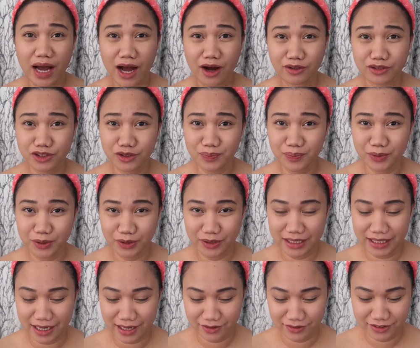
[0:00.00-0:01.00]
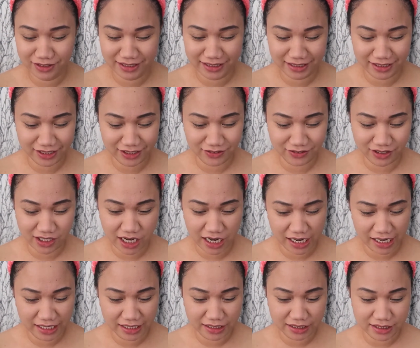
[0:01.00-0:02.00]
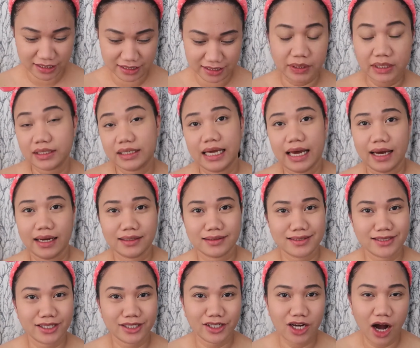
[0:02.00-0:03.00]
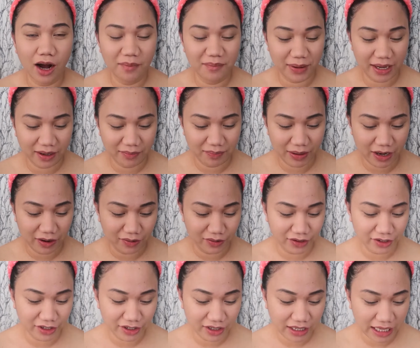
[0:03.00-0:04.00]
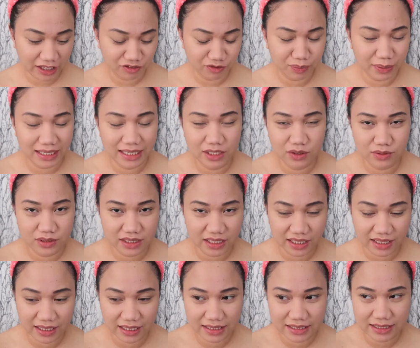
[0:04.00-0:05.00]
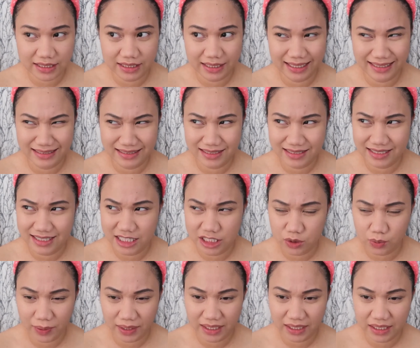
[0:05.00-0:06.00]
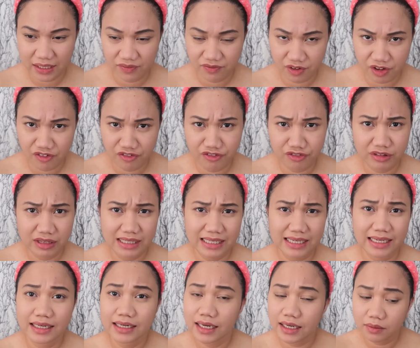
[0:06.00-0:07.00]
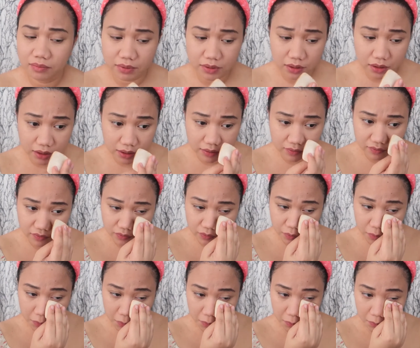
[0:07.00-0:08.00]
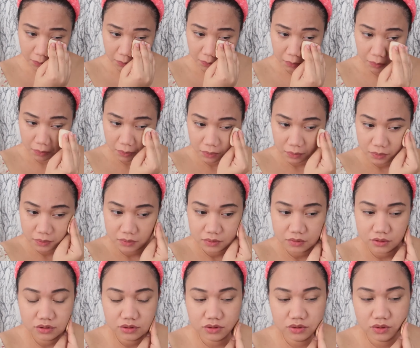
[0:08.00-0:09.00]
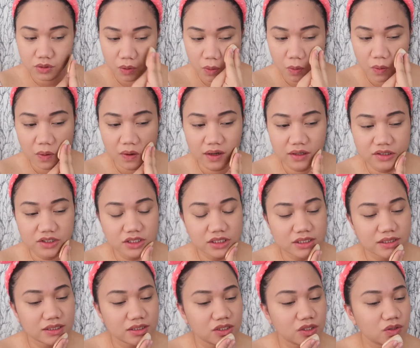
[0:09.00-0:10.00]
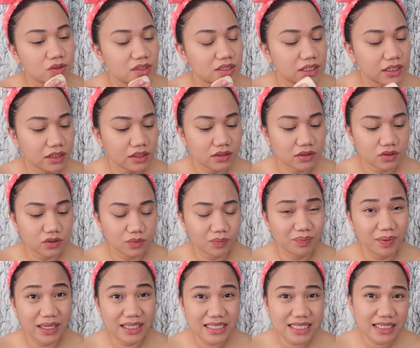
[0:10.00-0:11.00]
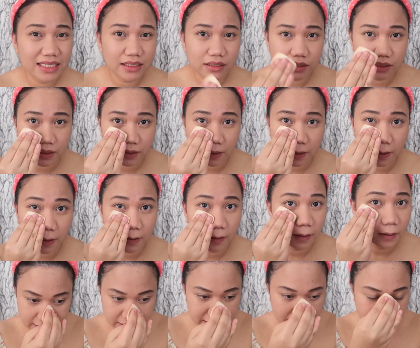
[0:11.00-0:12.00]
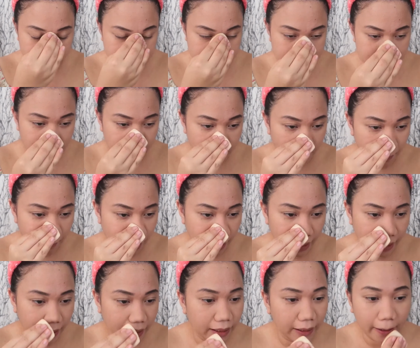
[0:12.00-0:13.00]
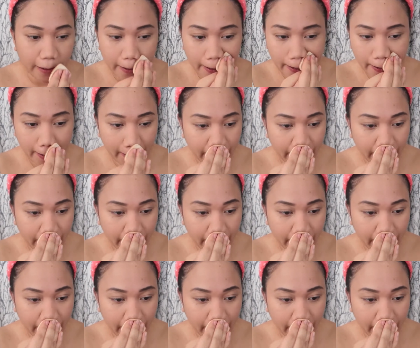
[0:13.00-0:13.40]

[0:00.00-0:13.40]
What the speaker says: how to pronounce it, you guys, but yeah, it's their compact powder. I've been using this again since 2015, I believe. So I just use it to basically set my